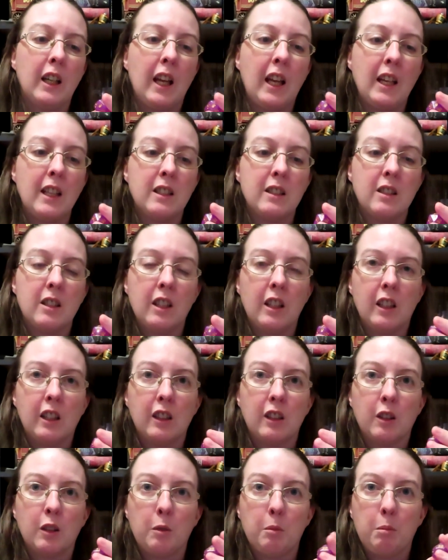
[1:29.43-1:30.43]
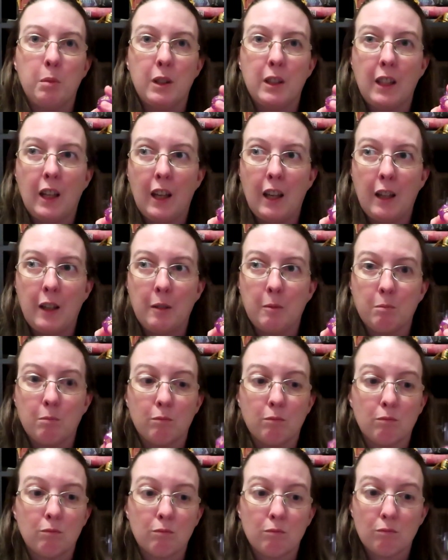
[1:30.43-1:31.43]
18 became